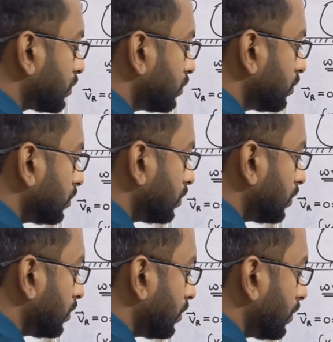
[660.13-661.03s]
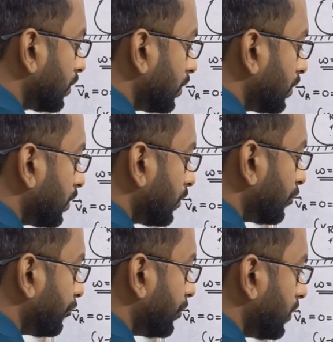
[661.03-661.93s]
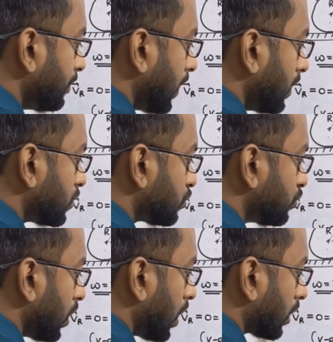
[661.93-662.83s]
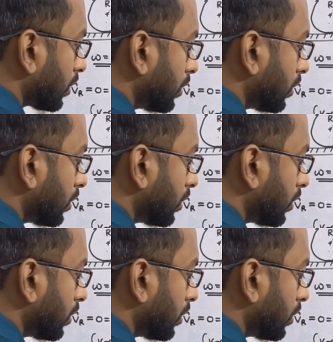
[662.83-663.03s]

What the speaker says: to V by 2R.